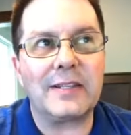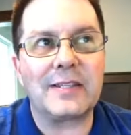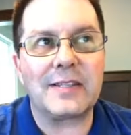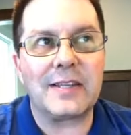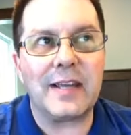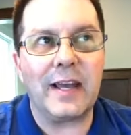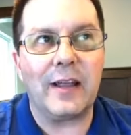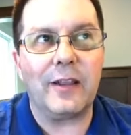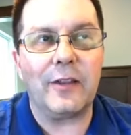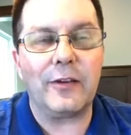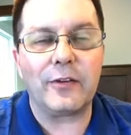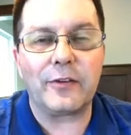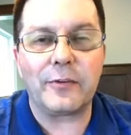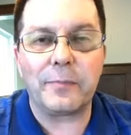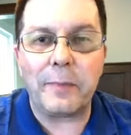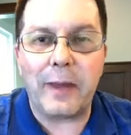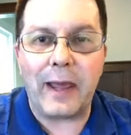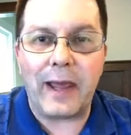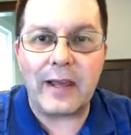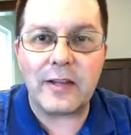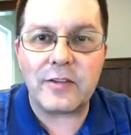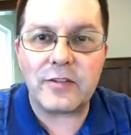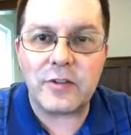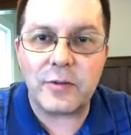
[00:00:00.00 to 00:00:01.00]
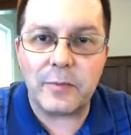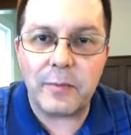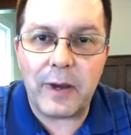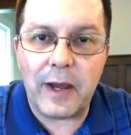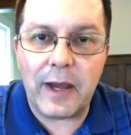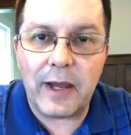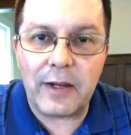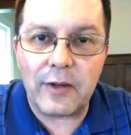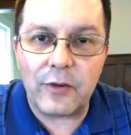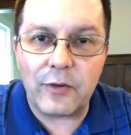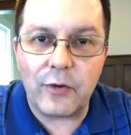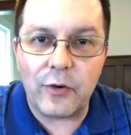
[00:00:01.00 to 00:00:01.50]
Sellers
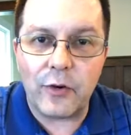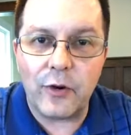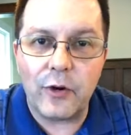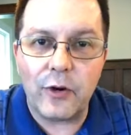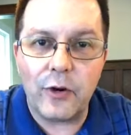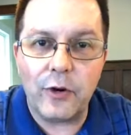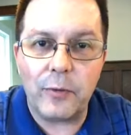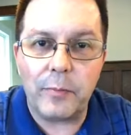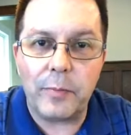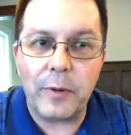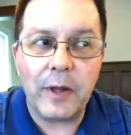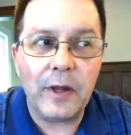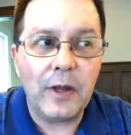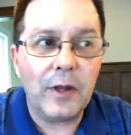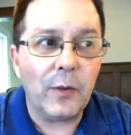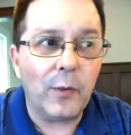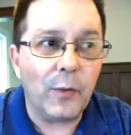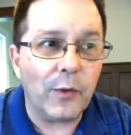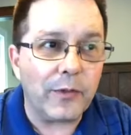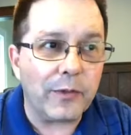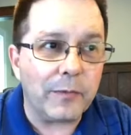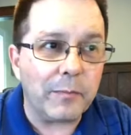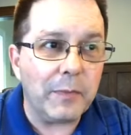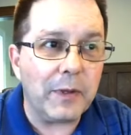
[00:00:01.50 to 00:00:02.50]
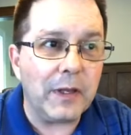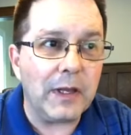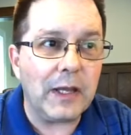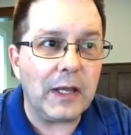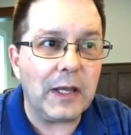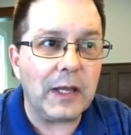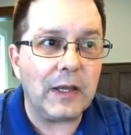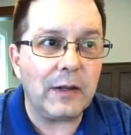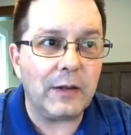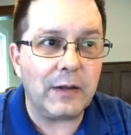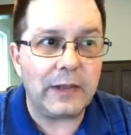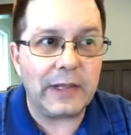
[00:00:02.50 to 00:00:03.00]
Mastermind Group with
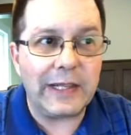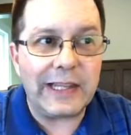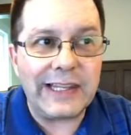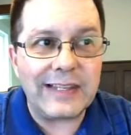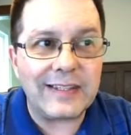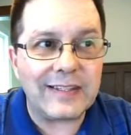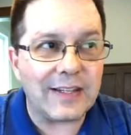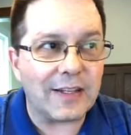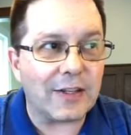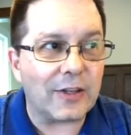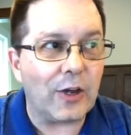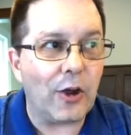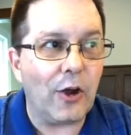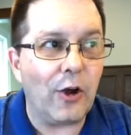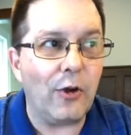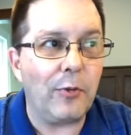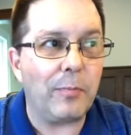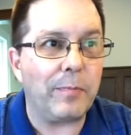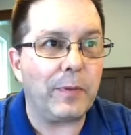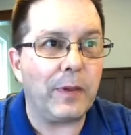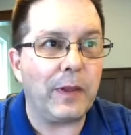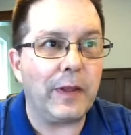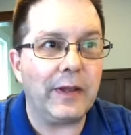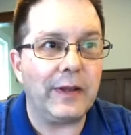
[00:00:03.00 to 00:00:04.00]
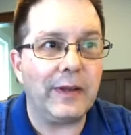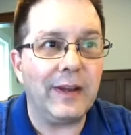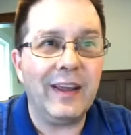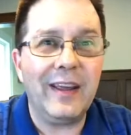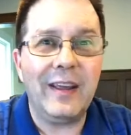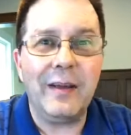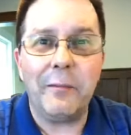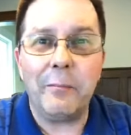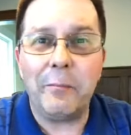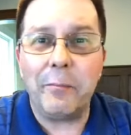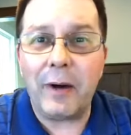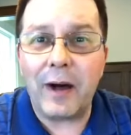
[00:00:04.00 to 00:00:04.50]
me, Lisa Copeland?
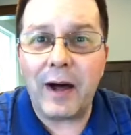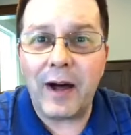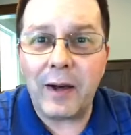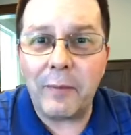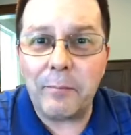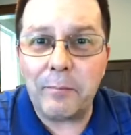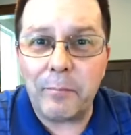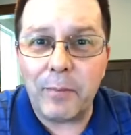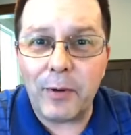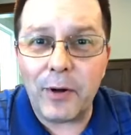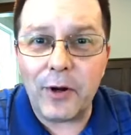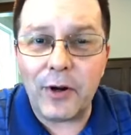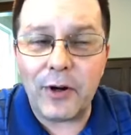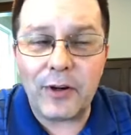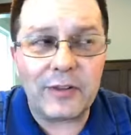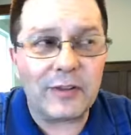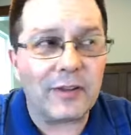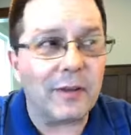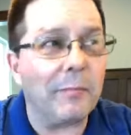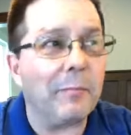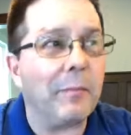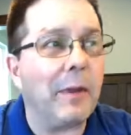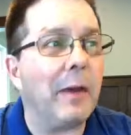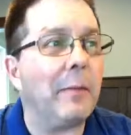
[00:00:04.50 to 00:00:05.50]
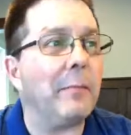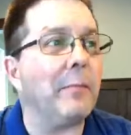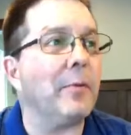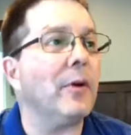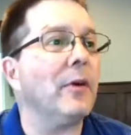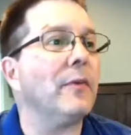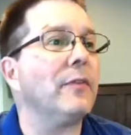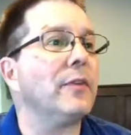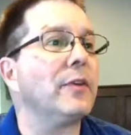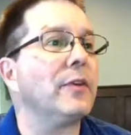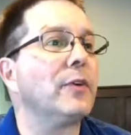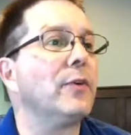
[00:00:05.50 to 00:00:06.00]
Bob Berg's a member
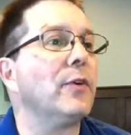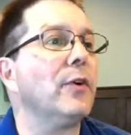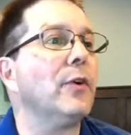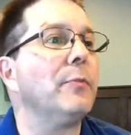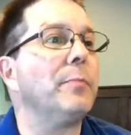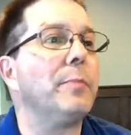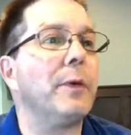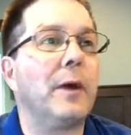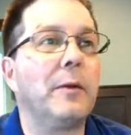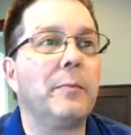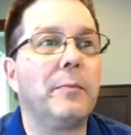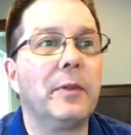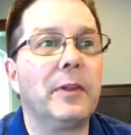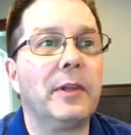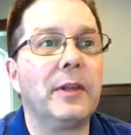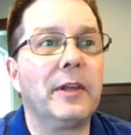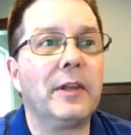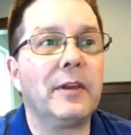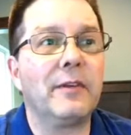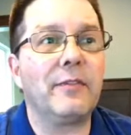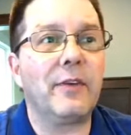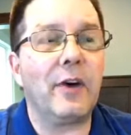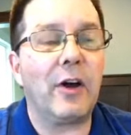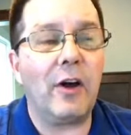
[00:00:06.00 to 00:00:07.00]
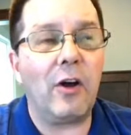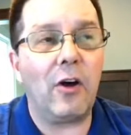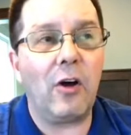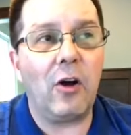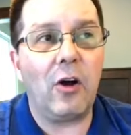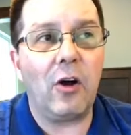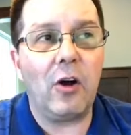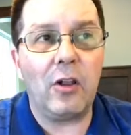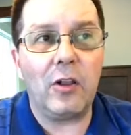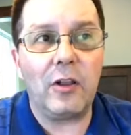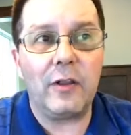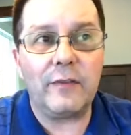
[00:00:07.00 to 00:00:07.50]
of the group, I believe.
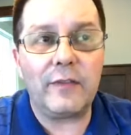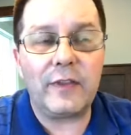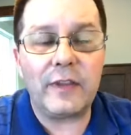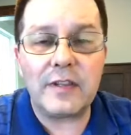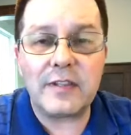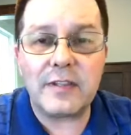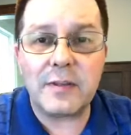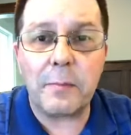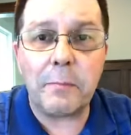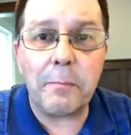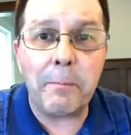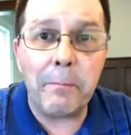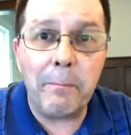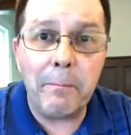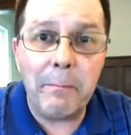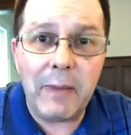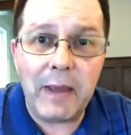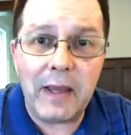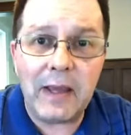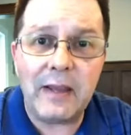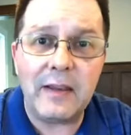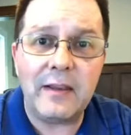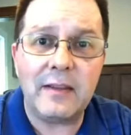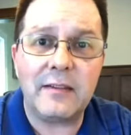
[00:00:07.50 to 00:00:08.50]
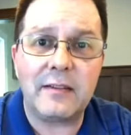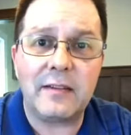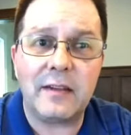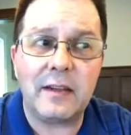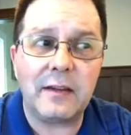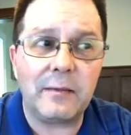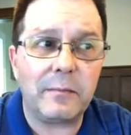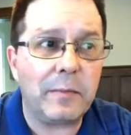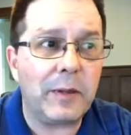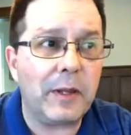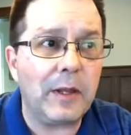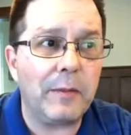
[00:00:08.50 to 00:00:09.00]
All of these
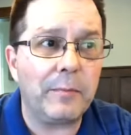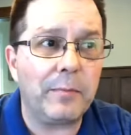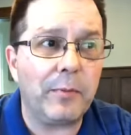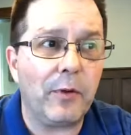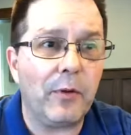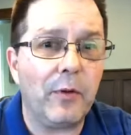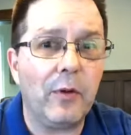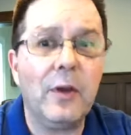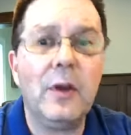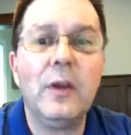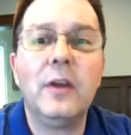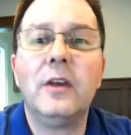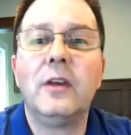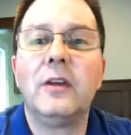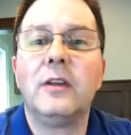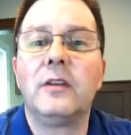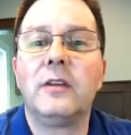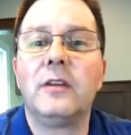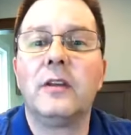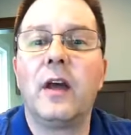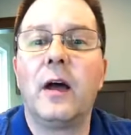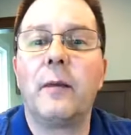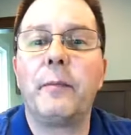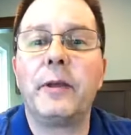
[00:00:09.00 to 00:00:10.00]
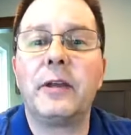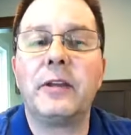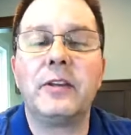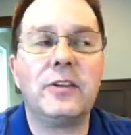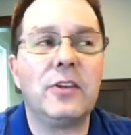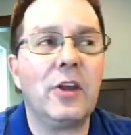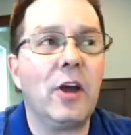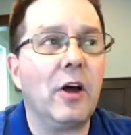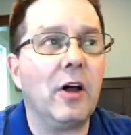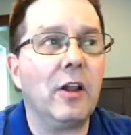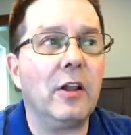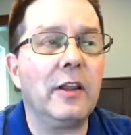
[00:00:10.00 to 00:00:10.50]
amazing people. I mean, do
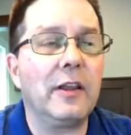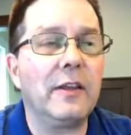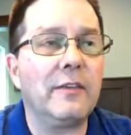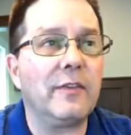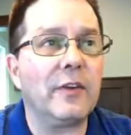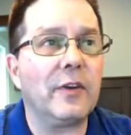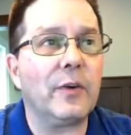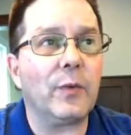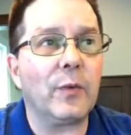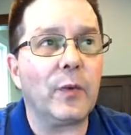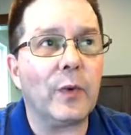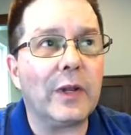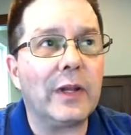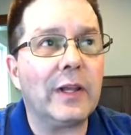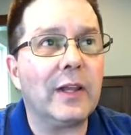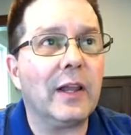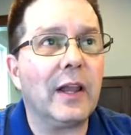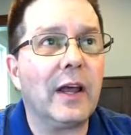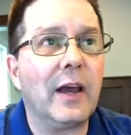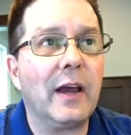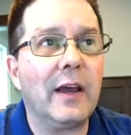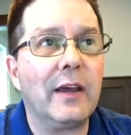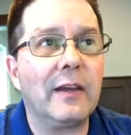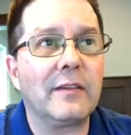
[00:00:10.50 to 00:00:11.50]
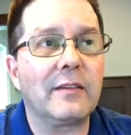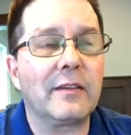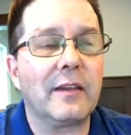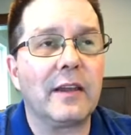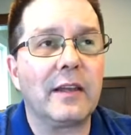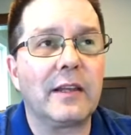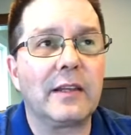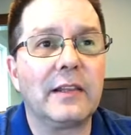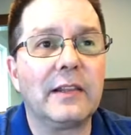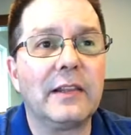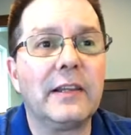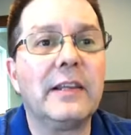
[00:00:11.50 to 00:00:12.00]
y'all even realize,
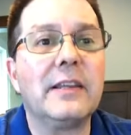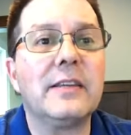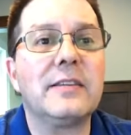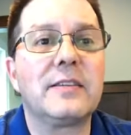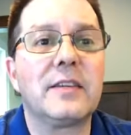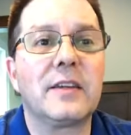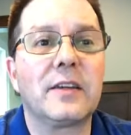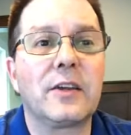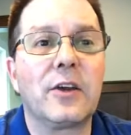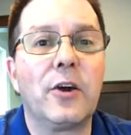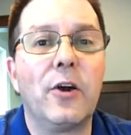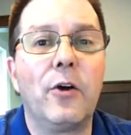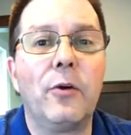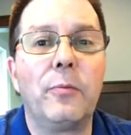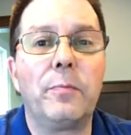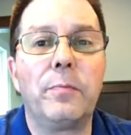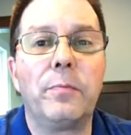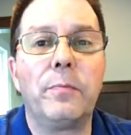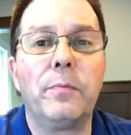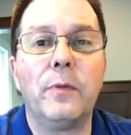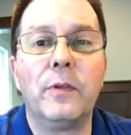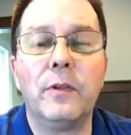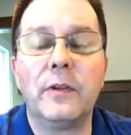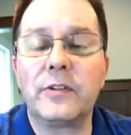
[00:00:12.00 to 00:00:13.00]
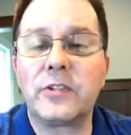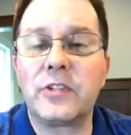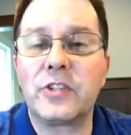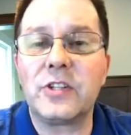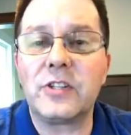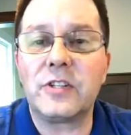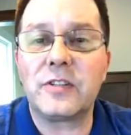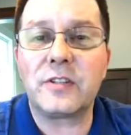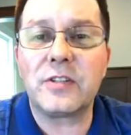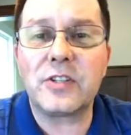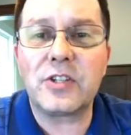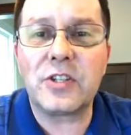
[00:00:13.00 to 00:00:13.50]
like, Lisa Copeland,
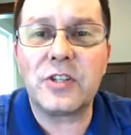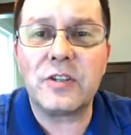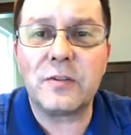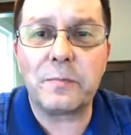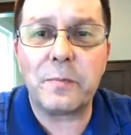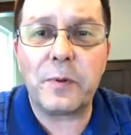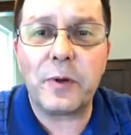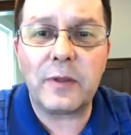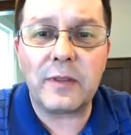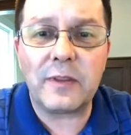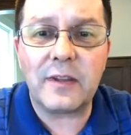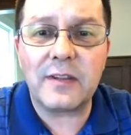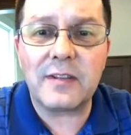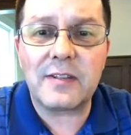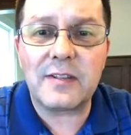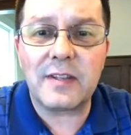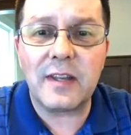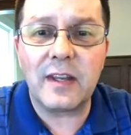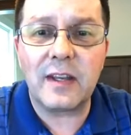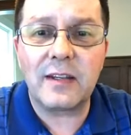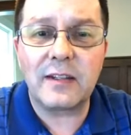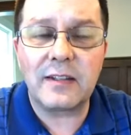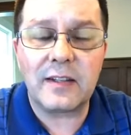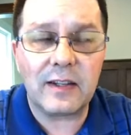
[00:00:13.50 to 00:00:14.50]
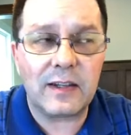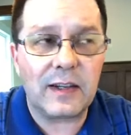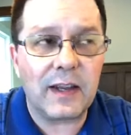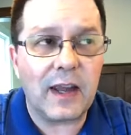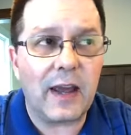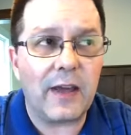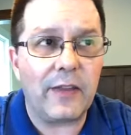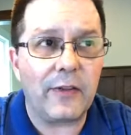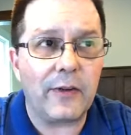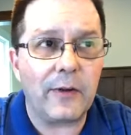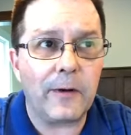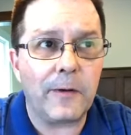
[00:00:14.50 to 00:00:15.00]
she's put this thing
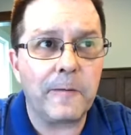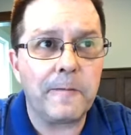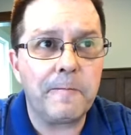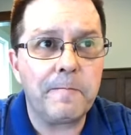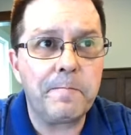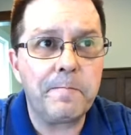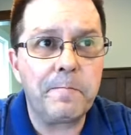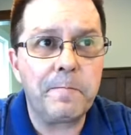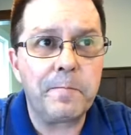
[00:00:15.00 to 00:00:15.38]
together.